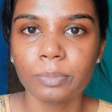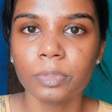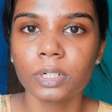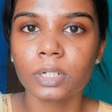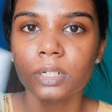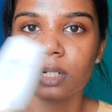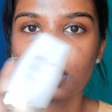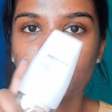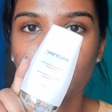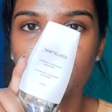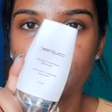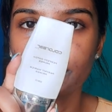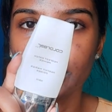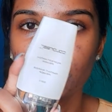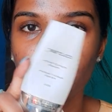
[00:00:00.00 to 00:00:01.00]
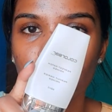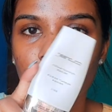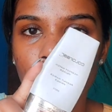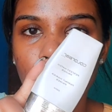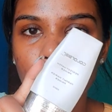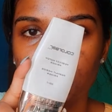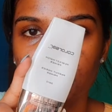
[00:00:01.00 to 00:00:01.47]
in the color bar.
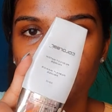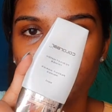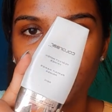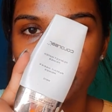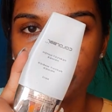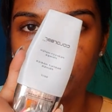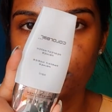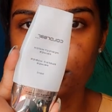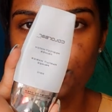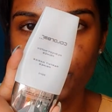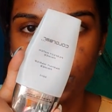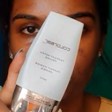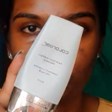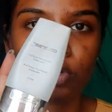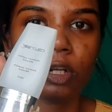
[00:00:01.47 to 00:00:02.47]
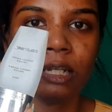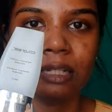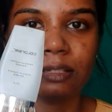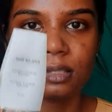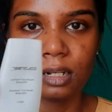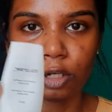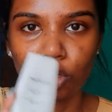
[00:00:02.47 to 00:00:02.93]
This is
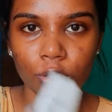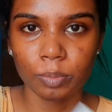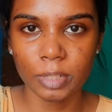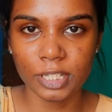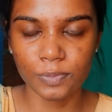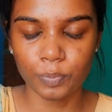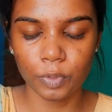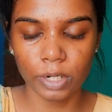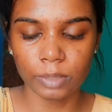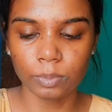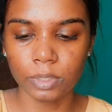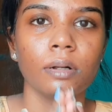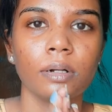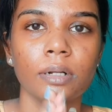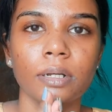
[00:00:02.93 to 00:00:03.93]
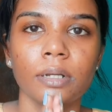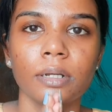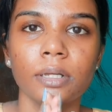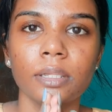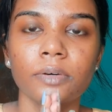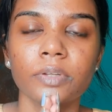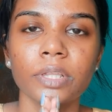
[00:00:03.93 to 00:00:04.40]
a silicone based primer.
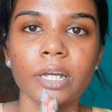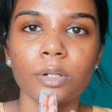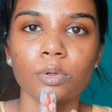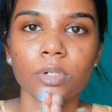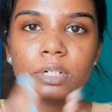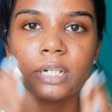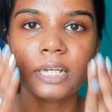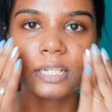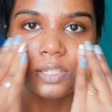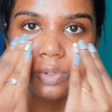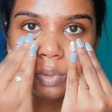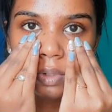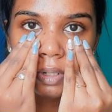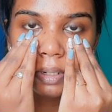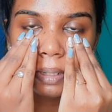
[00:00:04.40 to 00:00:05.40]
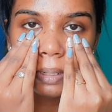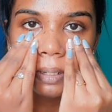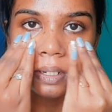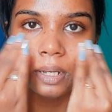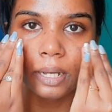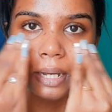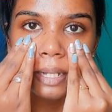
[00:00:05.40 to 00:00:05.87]
This is a T-zone
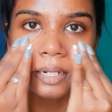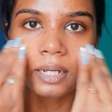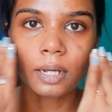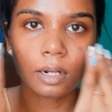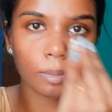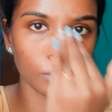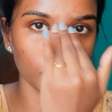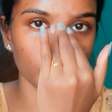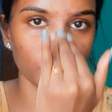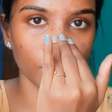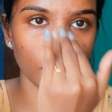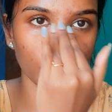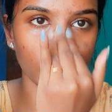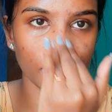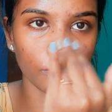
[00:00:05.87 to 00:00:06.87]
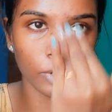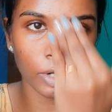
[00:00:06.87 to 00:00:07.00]
area. Apply